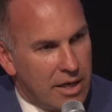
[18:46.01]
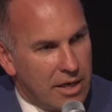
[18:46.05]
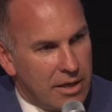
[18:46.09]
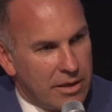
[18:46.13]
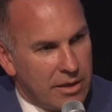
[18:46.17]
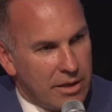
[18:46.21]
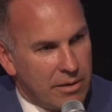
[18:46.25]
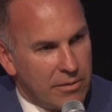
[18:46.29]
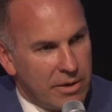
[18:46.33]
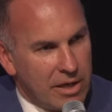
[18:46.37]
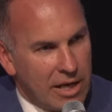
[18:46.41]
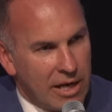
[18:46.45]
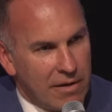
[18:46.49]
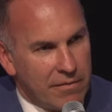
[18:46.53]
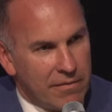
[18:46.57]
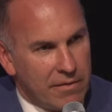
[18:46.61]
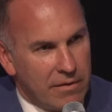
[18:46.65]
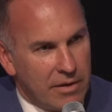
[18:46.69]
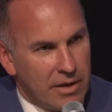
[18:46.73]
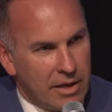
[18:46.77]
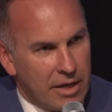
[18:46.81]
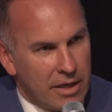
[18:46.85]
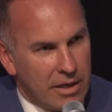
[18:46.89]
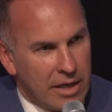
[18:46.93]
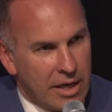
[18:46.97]
You know, we have
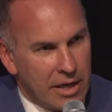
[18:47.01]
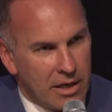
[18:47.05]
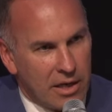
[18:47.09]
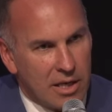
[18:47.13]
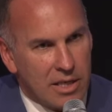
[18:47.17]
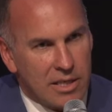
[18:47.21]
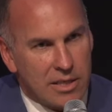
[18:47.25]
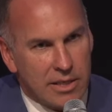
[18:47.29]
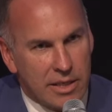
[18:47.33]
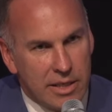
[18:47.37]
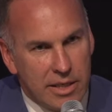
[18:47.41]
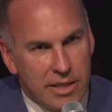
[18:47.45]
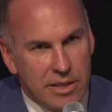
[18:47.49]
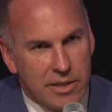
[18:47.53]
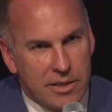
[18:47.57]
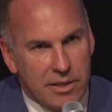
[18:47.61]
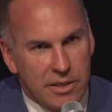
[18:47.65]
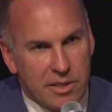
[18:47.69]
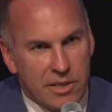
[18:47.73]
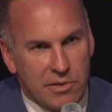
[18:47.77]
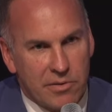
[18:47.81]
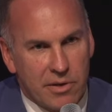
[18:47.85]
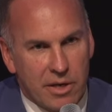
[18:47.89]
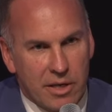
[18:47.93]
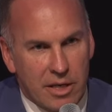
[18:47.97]
LICs in
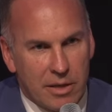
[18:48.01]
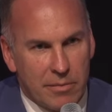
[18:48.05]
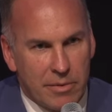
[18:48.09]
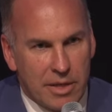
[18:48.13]
Australia,